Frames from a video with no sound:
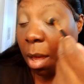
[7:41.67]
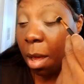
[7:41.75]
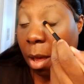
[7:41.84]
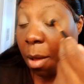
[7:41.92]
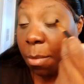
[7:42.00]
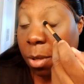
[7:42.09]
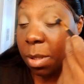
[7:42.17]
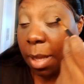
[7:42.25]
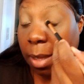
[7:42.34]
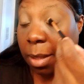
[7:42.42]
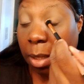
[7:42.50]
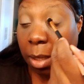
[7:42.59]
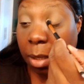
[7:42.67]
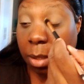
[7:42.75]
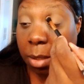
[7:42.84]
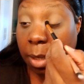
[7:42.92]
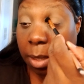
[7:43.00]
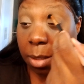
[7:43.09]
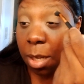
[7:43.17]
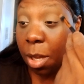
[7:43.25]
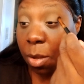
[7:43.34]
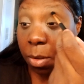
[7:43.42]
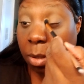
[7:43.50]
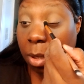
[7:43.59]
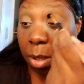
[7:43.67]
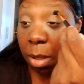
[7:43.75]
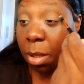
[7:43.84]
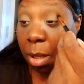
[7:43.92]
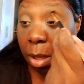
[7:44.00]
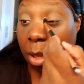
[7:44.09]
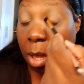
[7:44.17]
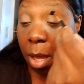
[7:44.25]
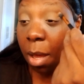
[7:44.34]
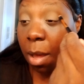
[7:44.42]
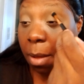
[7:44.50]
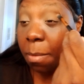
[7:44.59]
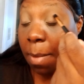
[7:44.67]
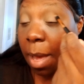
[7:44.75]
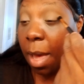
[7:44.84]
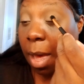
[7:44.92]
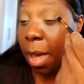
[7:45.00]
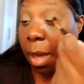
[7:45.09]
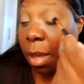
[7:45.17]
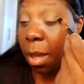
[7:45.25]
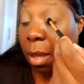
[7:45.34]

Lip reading: almost like the skin tone of my eye.